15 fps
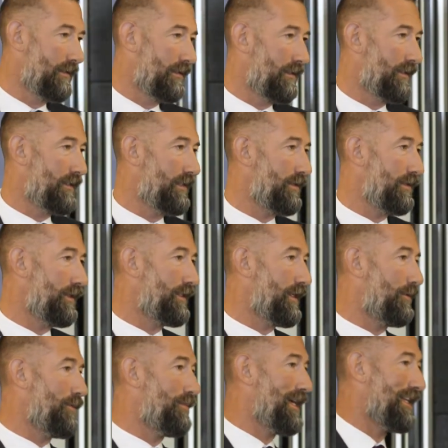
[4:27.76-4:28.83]
Because in doing
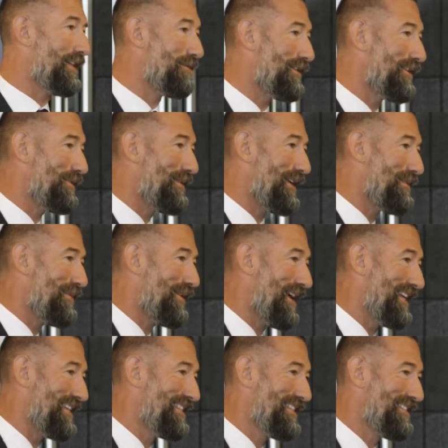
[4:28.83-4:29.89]
so, we'll make the world a better
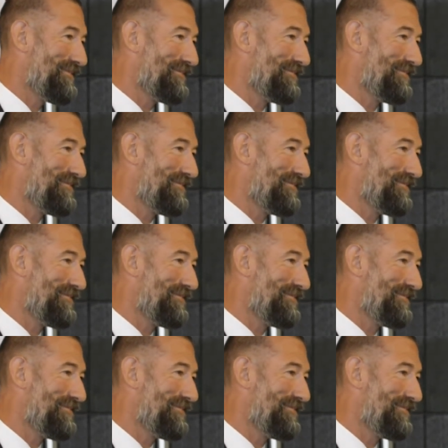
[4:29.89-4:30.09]
place.